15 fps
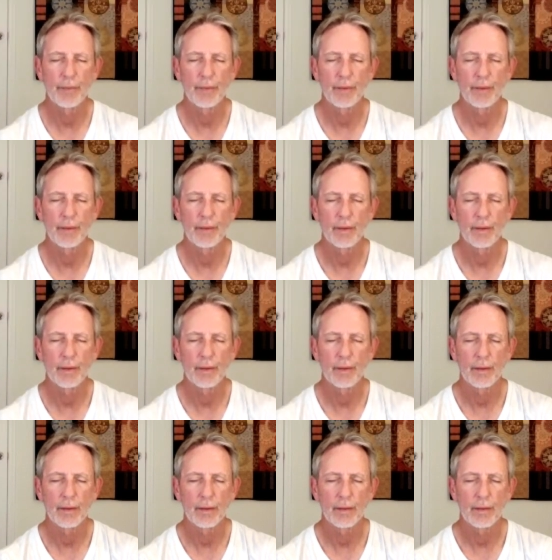
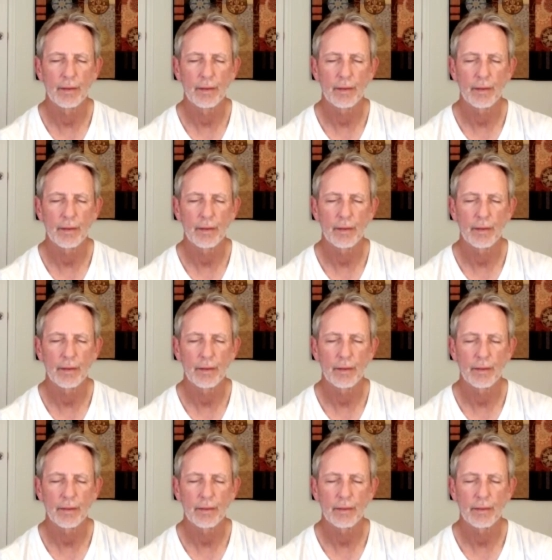
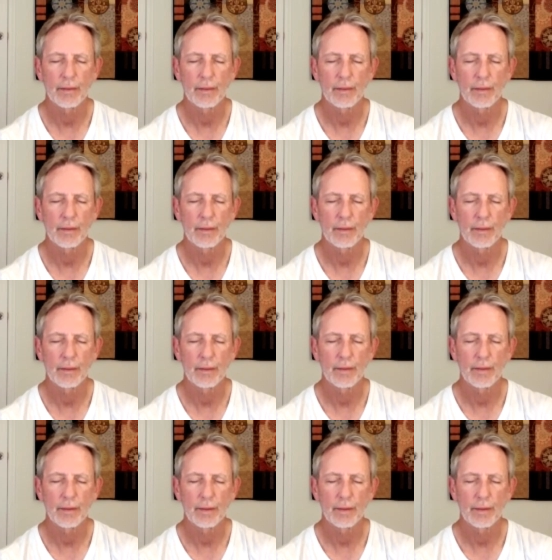
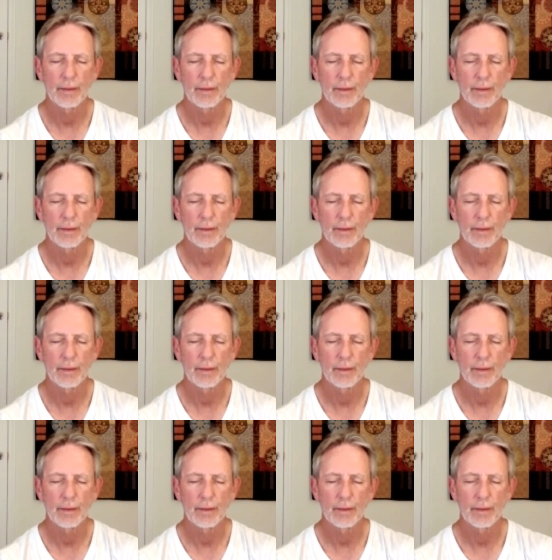[no speech]